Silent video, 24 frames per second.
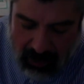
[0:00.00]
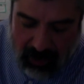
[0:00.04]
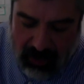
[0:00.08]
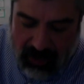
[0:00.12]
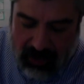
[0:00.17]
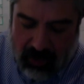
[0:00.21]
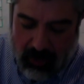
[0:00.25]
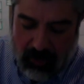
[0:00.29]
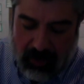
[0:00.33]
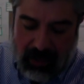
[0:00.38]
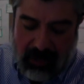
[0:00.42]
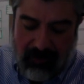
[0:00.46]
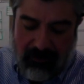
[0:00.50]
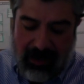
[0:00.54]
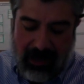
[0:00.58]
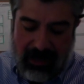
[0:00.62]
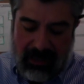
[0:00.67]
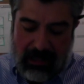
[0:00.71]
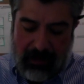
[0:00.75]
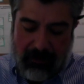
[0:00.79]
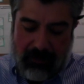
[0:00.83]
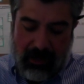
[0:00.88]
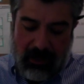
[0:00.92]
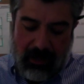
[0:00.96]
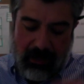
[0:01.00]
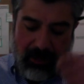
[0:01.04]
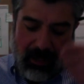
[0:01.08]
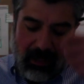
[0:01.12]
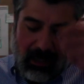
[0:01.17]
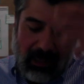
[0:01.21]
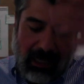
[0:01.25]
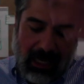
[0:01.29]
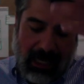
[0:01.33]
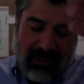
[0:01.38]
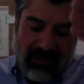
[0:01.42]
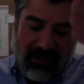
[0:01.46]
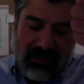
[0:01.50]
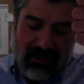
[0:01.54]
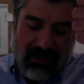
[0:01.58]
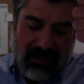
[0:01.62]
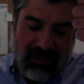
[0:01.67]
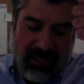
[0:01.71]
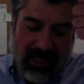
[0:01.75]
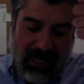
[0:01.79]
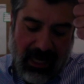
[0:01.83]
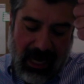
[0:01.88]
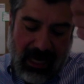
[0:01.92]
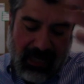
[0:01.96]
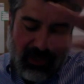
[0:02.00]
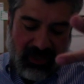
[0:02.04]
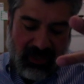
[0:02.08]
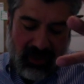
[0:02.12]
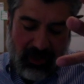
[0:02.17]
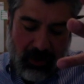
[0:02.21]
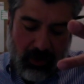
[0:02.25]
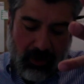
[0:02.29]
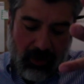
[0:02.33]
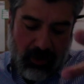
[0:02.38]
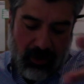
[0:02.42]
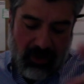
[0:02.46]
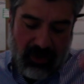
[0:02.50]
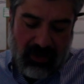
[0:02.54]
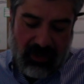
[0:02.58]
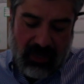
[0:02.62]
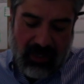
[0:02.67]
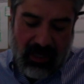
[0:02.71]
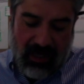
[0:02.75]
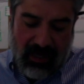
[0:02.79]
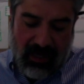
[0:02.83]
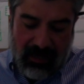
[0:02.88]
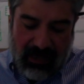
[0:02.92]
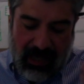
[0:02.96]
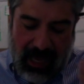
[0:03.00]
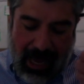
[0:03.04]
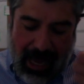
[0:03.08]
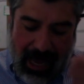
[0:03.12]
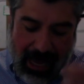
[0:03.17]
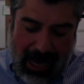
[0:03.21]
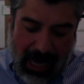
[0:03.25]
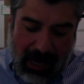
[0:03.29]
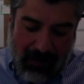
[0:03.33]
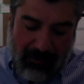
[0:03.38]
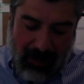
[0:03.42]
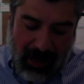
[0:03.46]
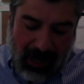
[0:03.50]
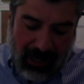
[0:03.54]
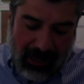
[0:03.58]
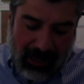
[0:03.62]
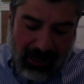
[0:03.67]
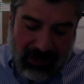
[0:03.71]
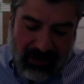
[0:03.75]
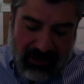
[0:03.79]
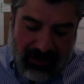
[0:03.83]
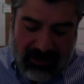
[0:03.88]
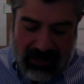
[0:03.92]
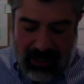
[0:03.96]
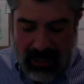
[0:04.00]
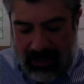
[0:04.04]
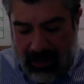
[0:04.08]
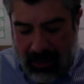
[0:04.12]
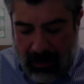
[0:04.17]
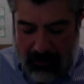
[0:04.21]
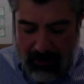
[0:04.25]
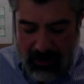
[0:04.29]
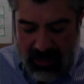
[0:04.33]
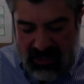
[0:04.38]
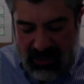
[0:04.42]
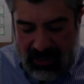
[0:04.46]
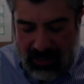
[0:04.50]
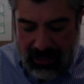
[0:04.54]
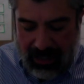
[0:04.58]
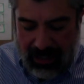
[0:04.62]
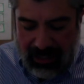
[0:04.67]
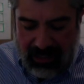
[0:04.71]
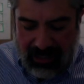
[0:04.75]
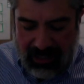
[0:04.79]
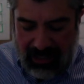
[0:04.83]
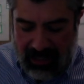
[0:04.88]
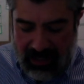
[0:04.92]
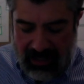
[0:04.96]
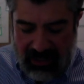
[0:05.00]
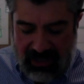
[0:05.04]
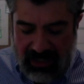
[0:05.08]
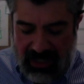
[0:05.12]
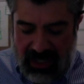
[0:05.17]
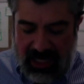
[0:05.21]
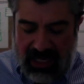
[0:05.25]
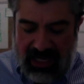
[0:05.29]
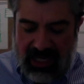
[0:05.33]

So it divides them into the classes, the esters, the amides, and then miscellaneous.